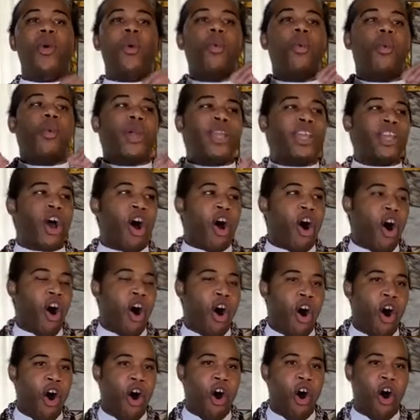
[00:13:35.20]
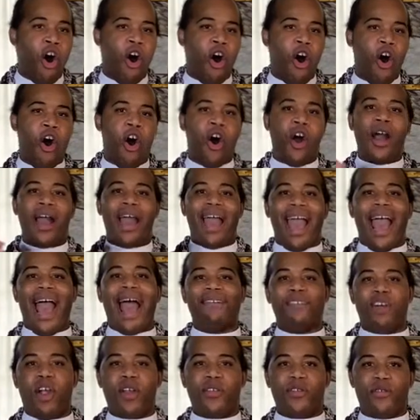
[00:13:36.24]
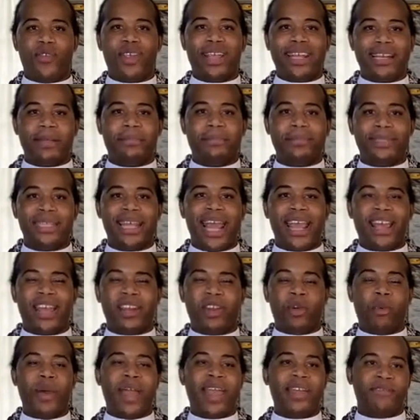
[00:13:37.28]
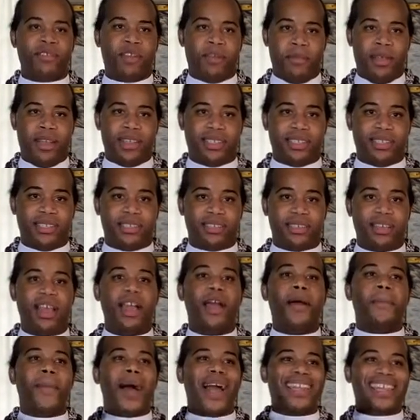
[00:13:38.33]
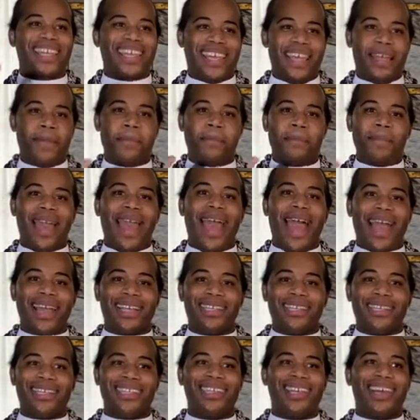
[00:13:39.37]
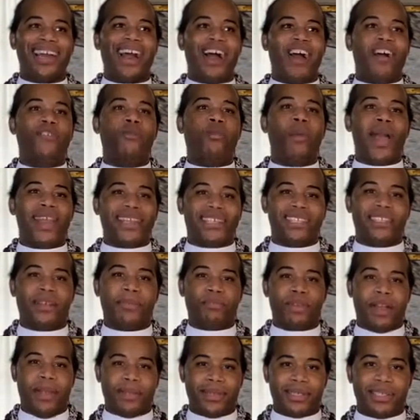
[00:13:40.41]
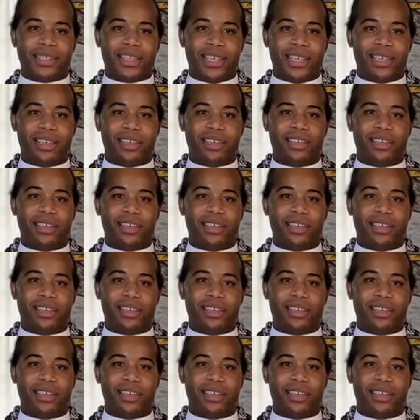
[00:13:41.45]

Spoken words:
We all have our freedom taken away from us by the impacts of white supremacy.